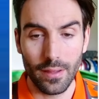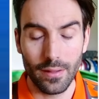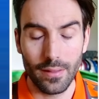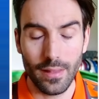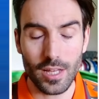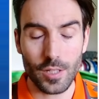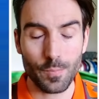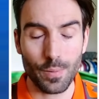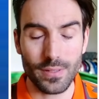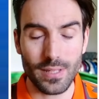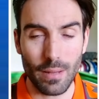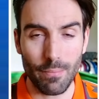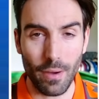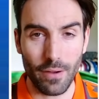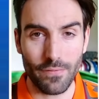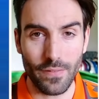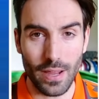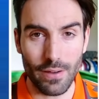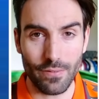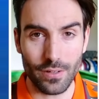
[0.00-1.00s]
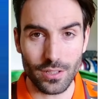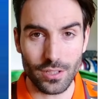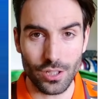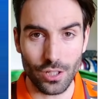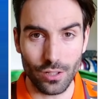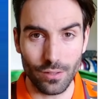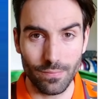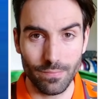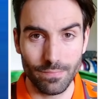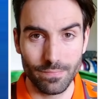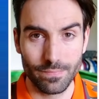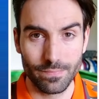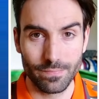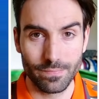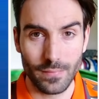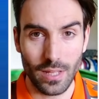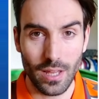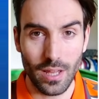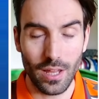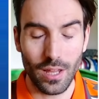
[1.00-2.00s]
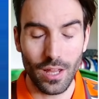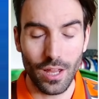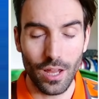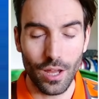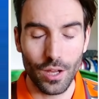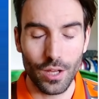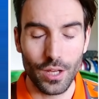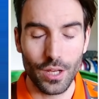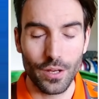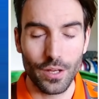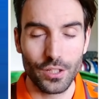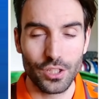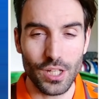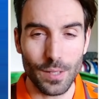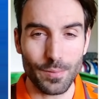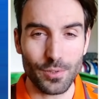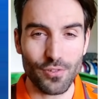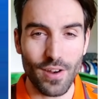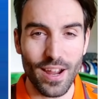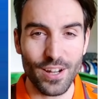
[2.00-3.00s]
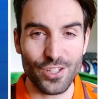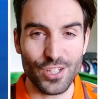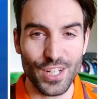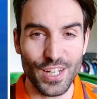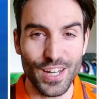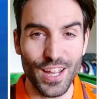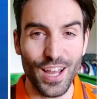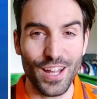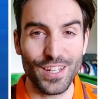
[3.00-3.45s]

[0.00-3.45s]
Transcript: Let's present my favourite two. Chip strategy